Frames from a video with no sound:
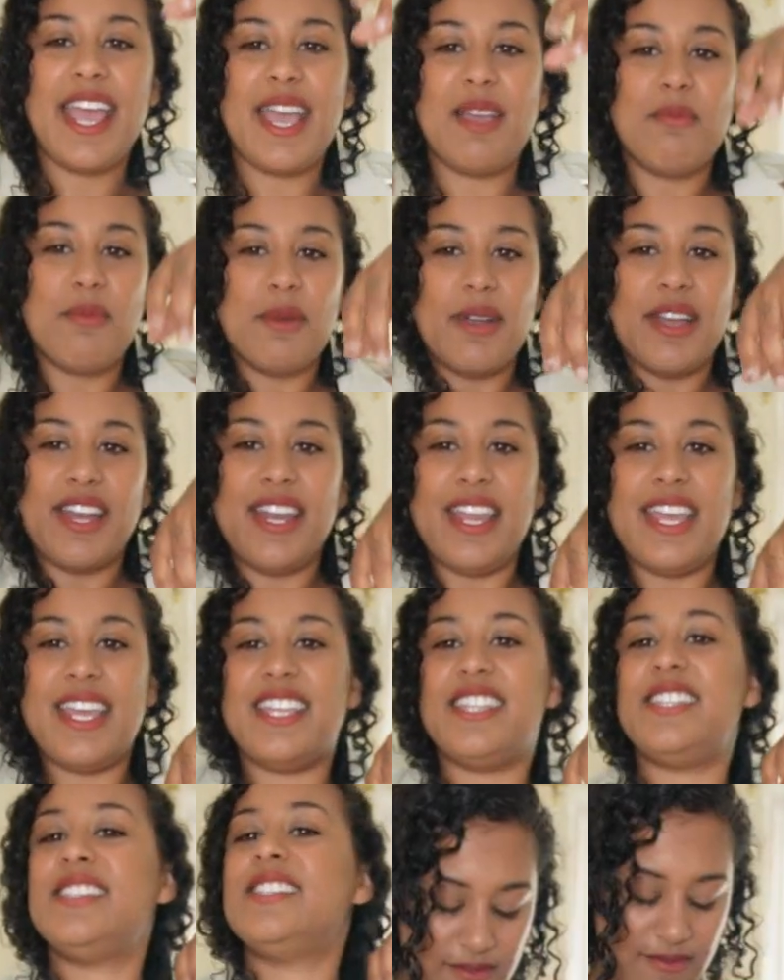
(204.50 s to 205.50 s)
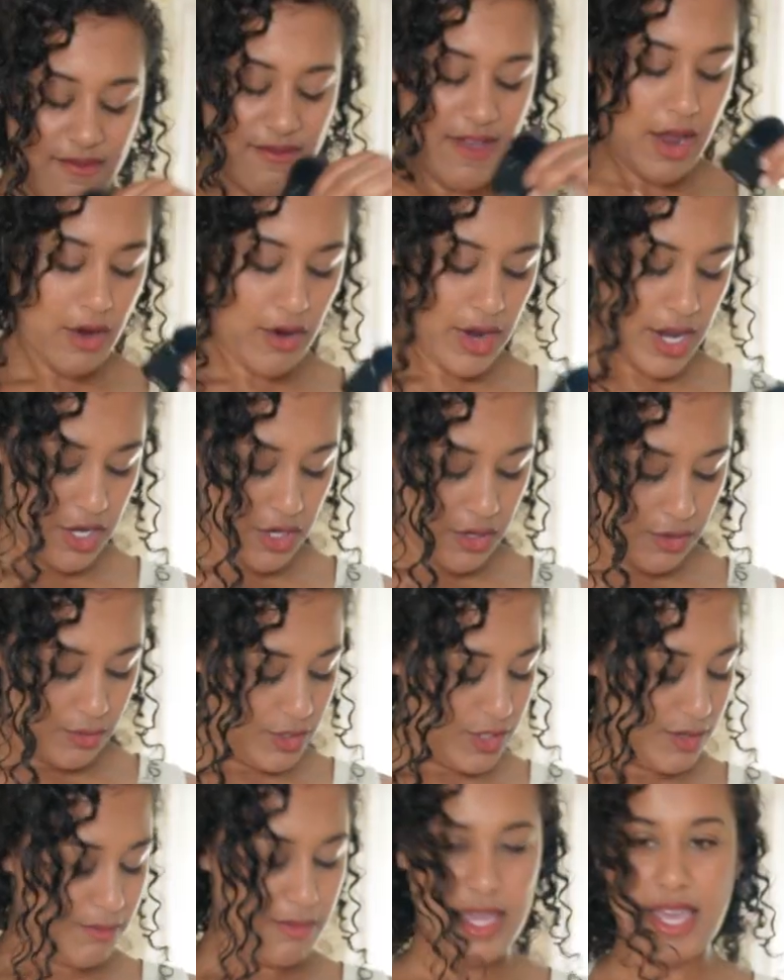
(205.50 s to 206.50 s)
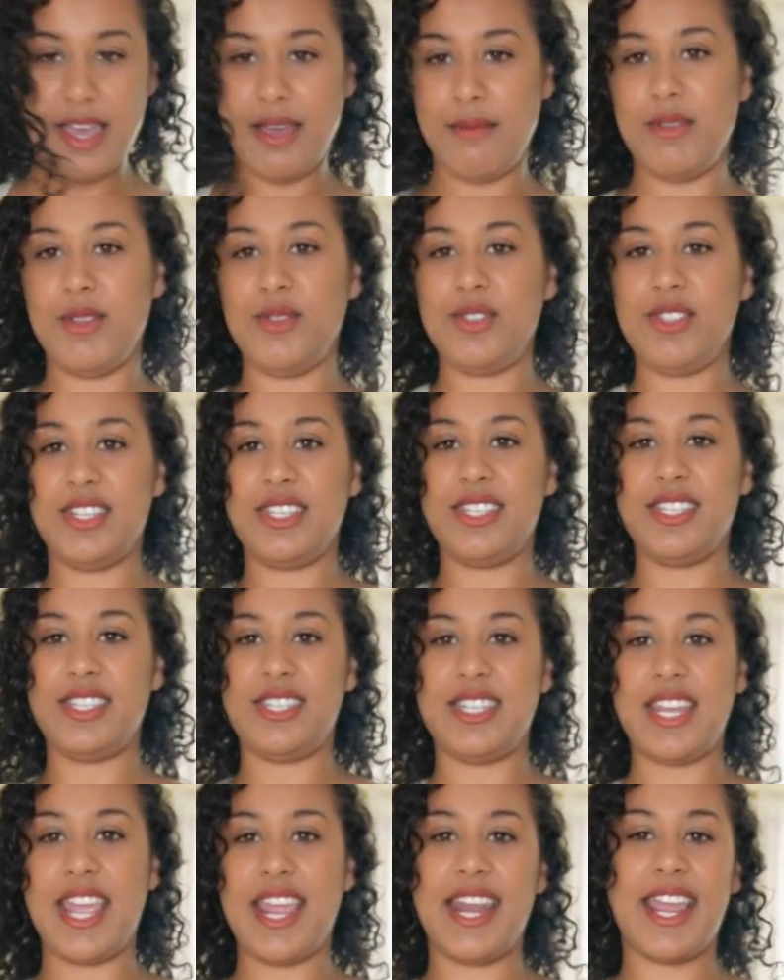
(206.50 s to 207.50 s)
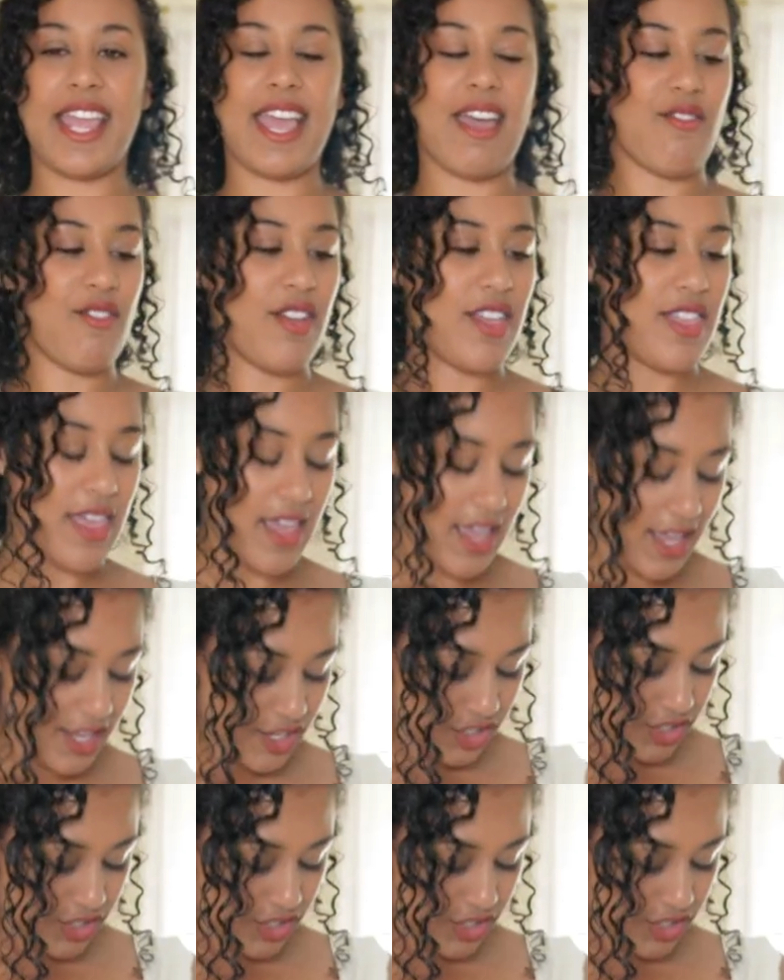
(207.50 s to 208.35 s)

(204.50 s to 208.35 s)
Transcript: apron is very new to me. I'm used to staining everything.